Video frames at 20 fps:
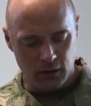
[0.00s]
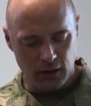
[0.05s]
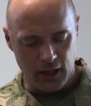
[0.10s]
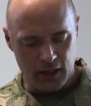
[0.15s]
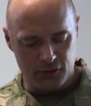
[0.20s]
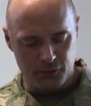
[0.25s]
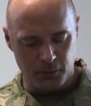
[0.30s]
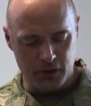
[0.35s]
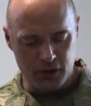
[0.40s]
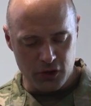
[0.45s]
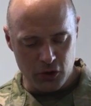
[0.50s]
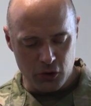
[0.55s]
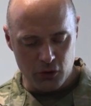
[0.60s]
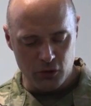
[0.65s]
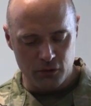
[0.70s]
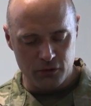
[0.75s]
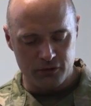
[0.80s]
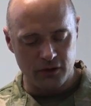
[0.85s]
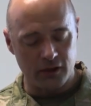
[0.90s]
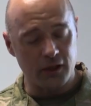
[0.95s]
has been
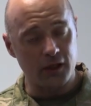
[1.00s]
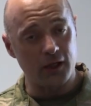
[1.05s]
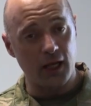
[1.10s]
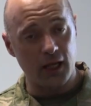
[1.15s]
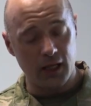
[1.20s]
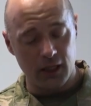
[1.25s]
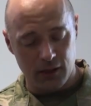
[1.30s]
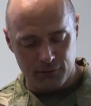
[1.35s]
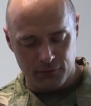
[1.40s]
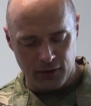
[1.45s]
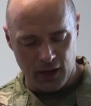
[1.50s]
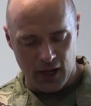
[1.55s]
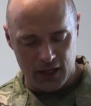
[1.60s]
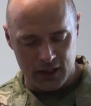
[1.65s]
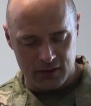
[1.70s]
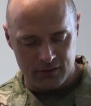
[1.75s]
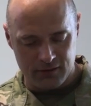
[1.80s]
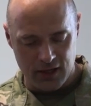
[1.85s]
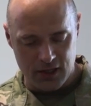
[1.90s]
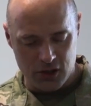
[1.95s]
used in a negative
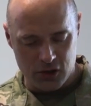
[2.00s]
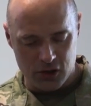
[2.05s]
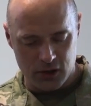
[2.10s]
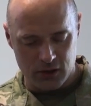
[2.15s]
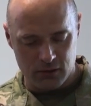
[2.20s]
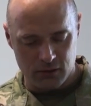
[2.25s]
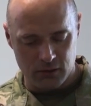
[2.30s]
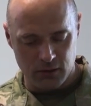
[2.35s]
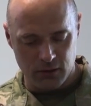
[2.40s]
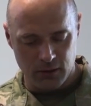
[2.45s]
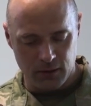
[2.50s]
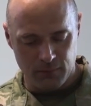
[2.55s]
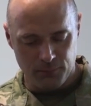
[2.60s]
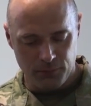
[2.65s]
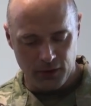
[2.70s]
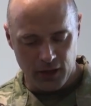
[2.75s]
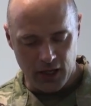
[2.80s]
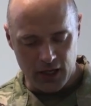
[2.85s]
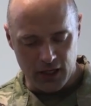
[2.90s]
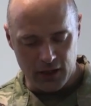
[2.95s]
connotation,
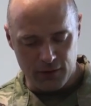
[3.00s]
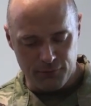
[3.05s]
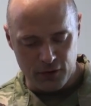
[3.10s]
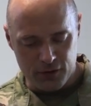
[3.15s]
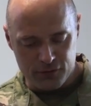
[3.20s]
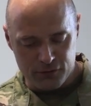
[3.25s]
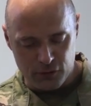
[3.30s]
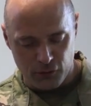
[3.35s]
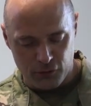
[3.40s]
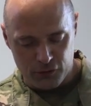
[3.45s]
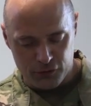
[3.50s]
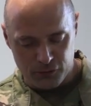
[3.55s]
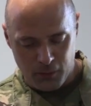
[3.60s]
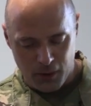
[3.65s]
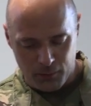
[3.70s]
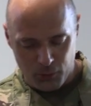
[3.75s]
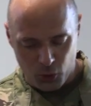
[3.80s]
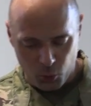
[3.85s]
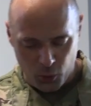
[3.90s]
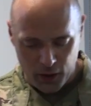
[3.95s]
and if a service
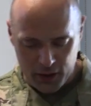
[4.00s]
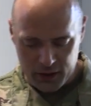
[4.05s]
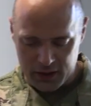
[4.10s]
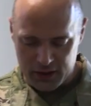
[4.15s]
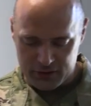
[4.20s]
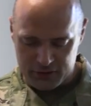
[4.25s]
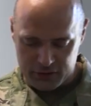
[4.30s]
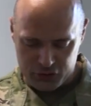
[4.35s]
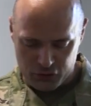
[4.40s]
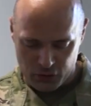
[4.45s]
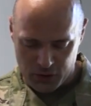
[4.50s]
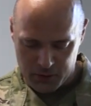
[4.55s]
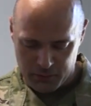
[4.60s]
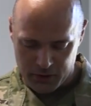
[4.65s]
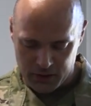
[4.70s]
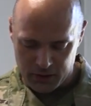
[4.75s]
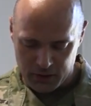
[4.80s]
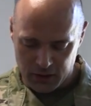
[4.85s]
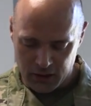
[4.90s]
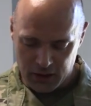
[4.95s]
member went into
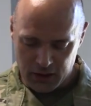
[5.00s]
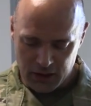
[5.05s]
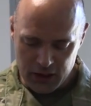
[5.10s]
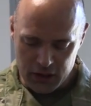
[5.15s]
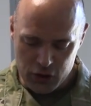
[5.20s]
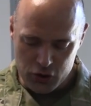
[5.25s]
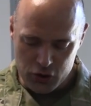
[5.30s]
treatment, it